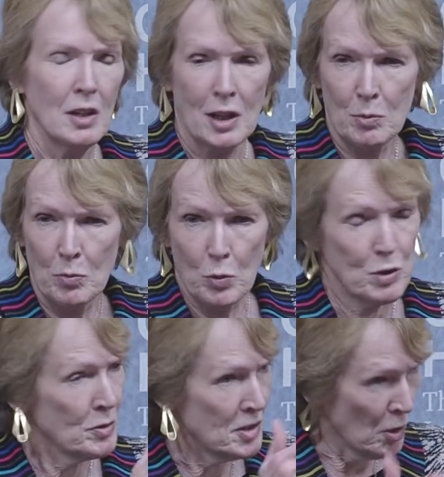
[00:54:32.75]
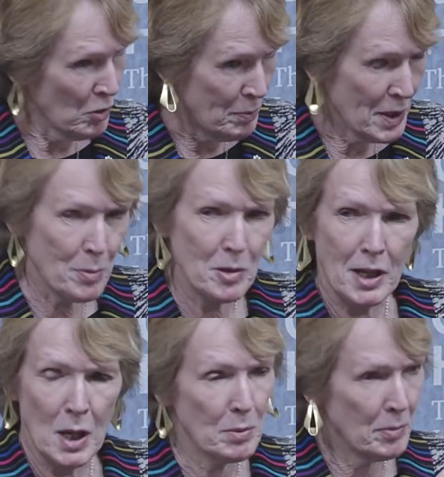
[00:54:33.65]
um, which was the only people
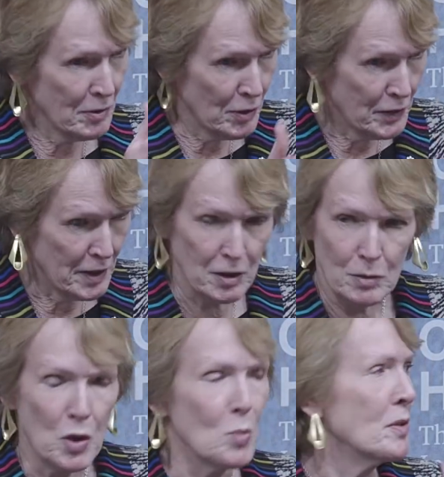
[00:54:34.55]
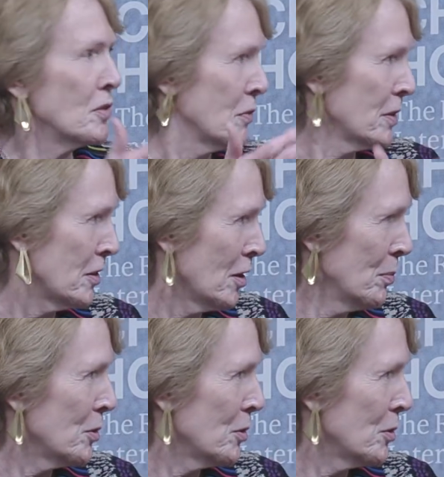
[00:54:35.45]
capable of defeating the Romans, for example.